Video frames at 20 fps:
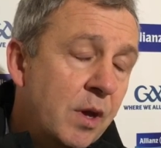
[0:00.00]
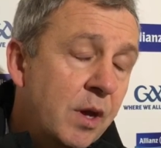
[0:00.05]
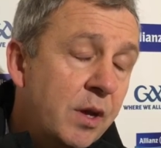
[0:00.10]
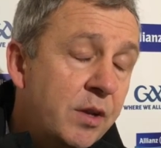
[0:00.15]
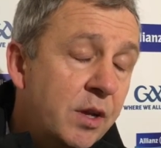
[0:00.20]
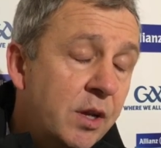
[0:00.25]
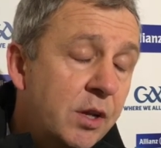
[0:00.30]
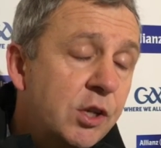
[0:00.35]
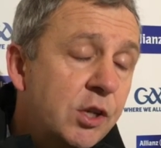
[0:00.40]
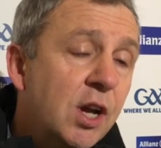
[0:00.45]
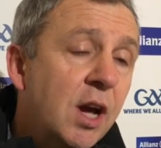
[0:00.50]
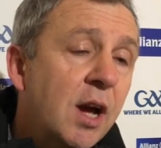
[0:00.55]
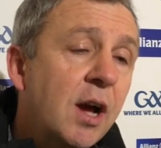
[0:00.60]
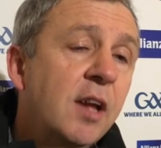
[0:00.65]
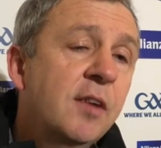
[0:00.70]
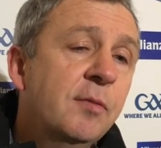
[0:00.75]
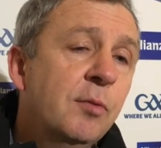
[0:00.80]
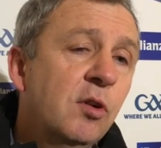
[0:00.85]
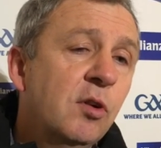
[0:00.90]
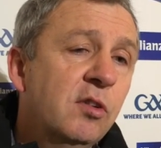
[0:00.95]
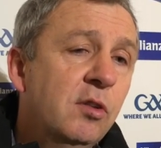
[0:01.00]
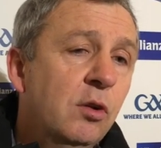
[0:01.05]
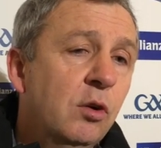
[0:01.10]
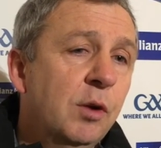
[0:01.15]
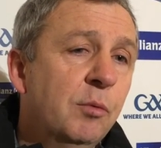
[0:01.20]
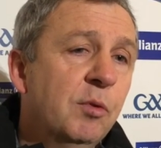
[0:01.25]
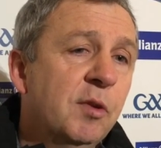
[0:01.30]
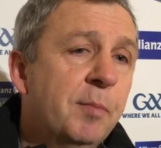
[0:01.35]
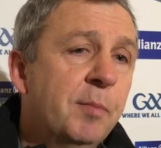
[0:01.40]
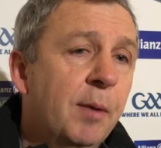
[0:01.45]
He did, yeah. I suppose, look,
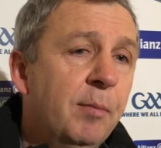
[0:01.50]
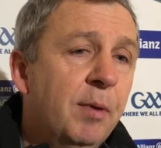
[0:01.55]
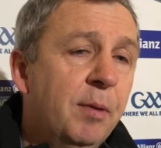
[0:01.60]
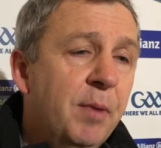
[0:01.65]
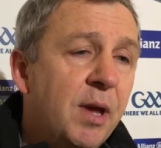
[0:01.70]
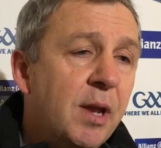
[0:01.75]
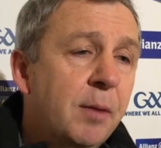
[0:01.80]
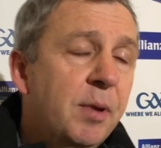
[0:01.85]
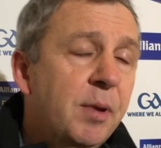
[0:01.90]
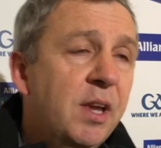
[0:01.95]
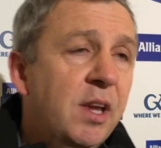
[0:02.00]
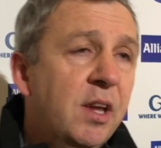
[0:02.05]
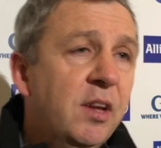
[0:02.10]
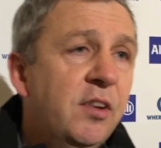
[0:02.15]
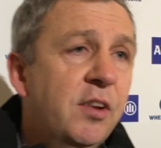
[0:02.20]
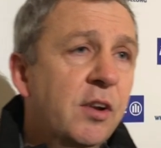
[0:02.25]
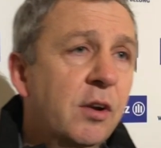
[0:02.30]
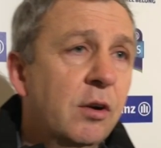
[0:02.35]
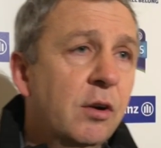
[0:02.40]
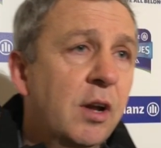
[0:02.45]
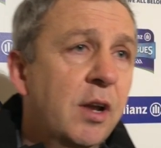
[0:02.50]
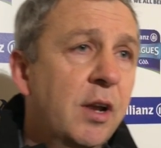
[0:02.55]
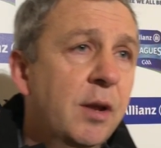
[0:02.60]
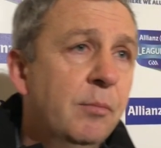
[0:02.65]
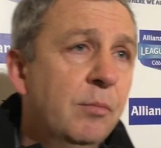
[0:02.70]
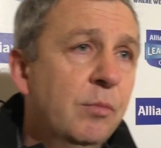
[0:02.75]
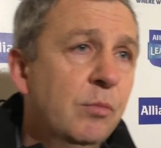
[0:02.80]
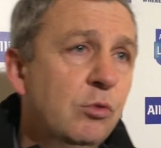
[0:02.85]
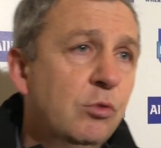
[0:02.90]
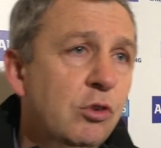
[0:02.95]
it was probably made a bit easier on
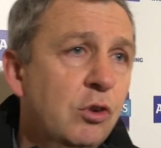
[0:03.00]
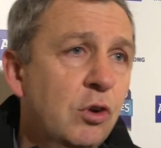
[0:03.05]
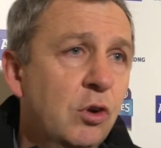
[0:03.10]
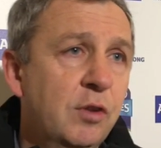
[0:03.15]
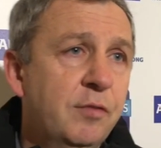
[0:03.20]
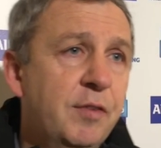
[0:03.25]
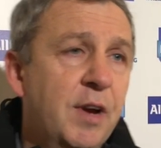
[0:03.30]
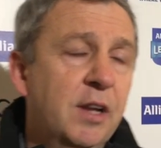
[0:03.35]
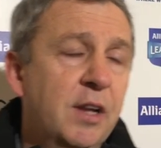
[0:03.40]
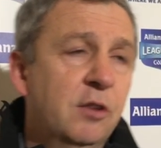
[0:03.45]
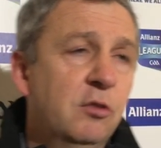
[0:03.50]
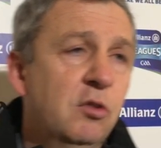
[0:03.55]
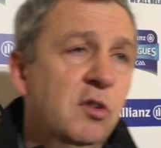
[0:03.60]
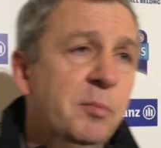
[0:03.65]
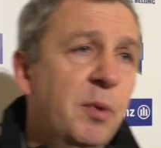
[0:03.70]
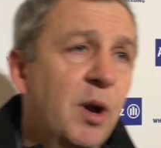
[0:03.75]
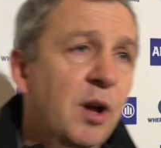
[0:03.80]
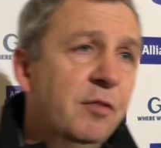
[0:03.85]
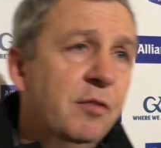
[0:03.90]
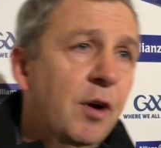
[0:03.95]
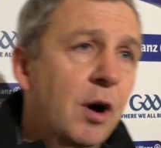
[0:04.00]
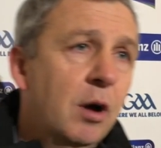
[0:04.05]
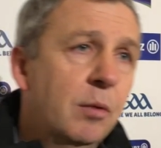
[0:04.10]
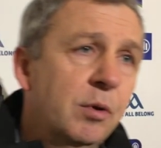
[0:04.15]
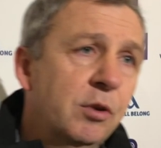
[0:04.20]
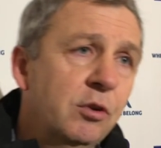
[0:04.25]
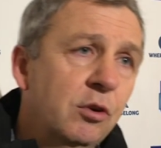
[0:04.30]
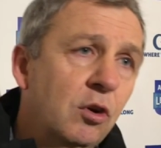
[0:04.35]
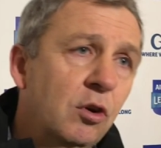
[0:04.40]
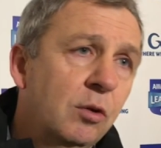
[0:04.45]
him, you know, the fact that it was brought
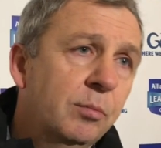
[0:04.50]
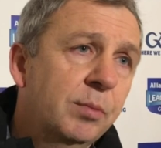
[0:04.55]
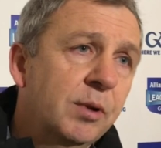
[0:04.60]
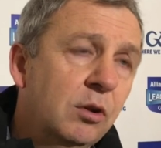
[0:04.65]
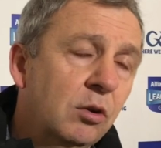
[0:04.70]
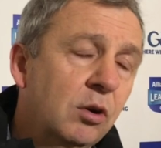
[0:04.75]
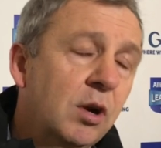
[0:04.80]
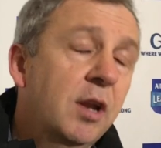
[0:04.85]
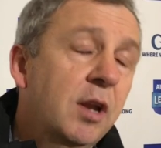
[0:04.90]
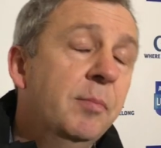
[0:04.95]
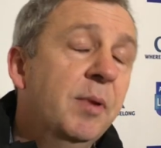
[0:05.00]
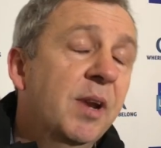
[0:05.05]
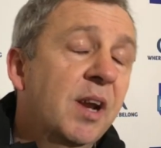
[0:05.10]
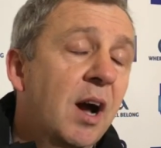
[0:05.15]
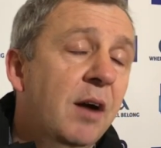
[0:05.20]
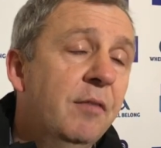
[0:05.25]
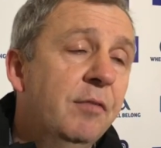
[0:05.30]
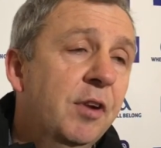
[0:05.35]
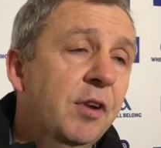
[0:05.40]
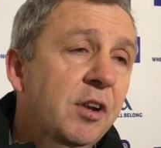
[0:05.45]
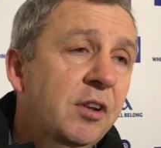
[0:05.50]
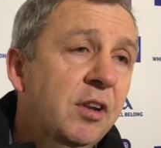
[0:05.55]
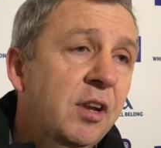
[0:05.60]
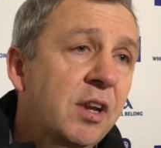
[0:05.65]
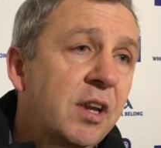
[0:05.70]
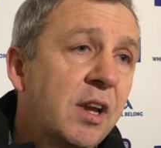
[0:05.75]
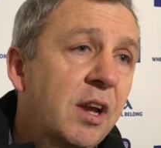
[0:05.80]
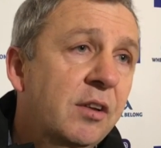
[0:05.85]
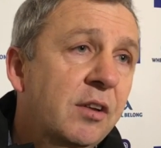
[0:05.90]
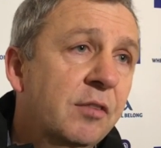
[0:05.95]
forward, you know, but look, I'd have been confident he'd
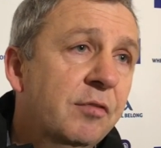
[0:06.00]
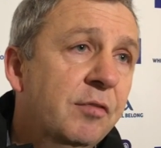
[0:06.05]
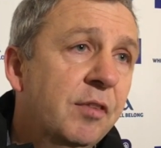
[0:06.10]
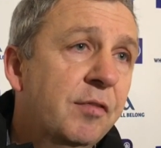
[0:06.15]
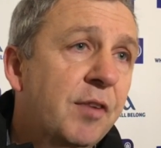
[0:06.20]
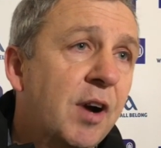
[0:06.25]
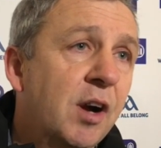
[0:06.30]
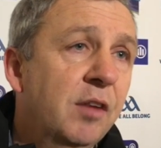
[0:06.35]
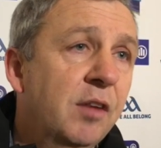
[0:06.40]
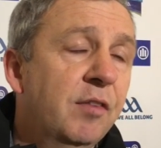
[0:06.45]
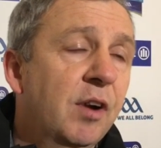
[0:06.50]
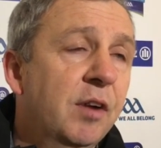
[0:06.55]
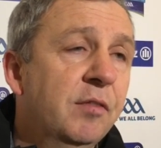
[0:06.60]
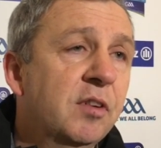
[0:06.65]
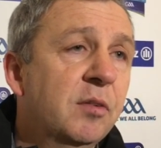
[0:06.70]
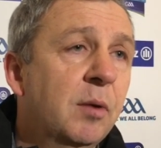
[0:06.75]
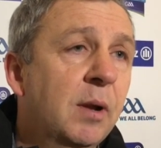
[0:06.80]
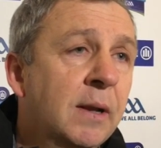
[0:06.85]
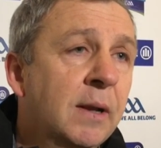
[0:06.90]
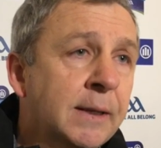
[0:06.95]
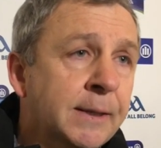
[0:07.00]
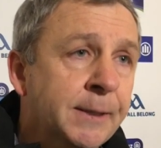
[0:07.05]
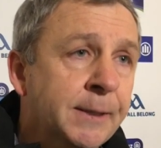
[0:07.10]
have kicked it from the 45 as well.